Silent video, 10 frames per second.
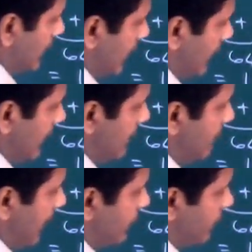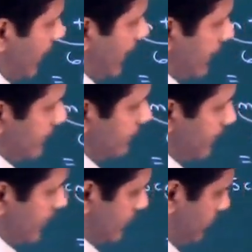And then back to A,
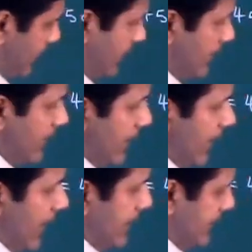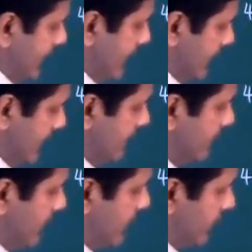it's what? 18
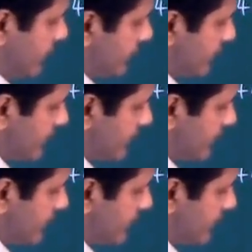meters.